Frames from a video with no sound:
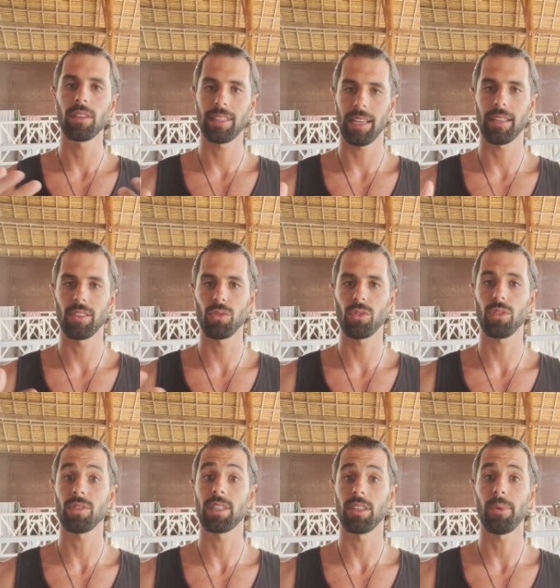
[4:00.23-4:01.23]
take into
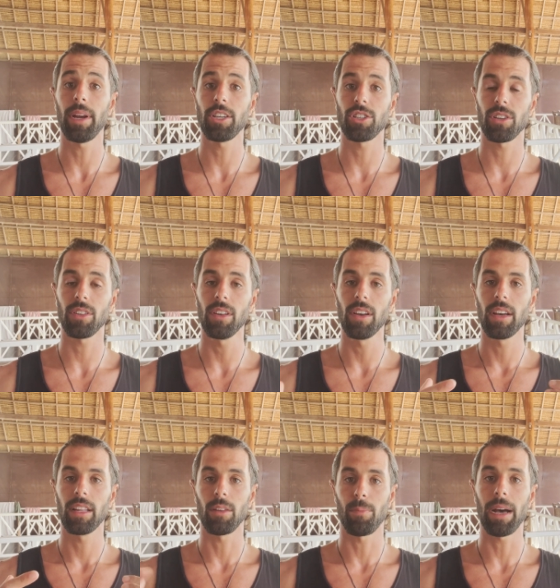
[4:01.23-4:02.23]
consideration
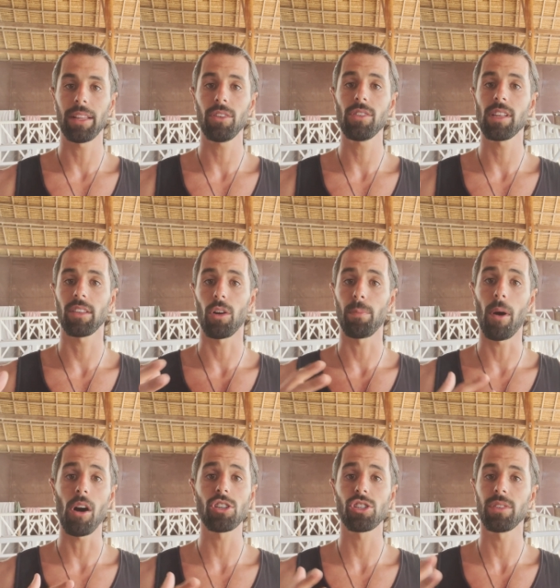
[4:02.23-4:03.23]
the patterns that are
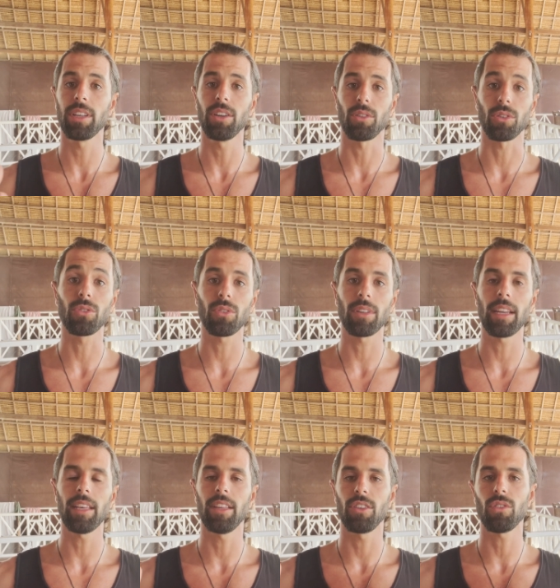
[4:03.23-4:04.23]
partially or
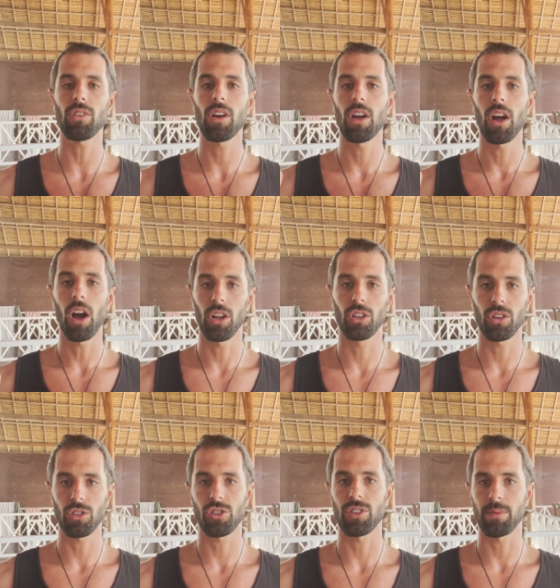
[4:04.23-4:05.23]
totally in your
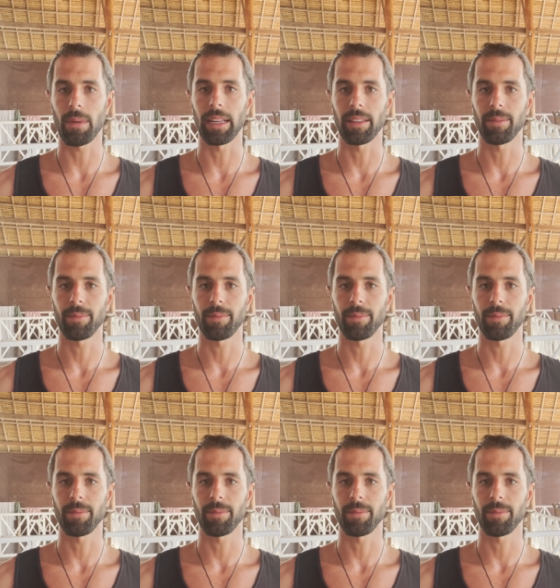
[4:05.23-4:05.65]
unconscious mind?